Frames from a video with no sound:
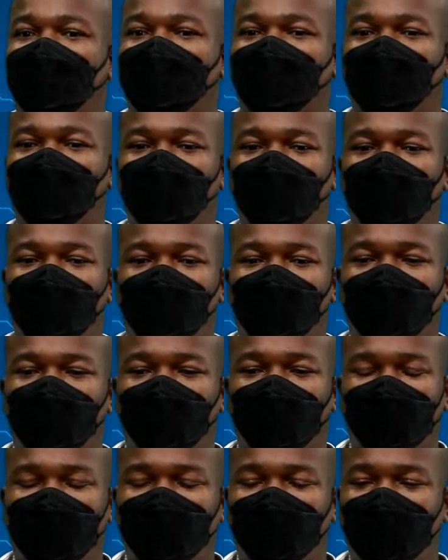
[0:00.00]

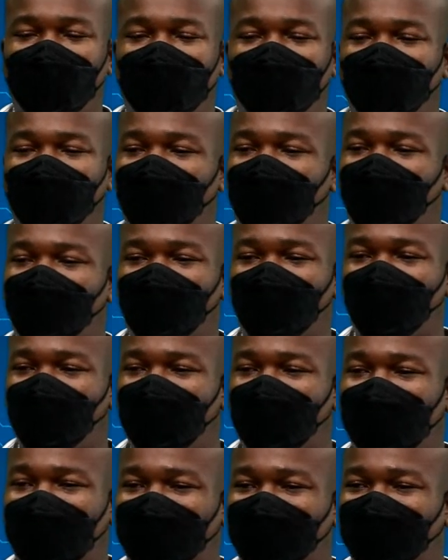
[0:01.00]
We could do
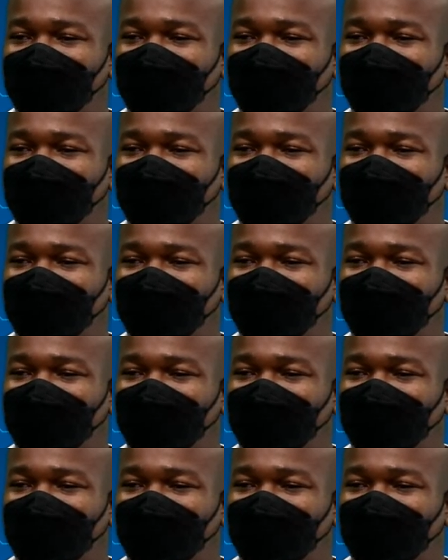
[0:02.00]
that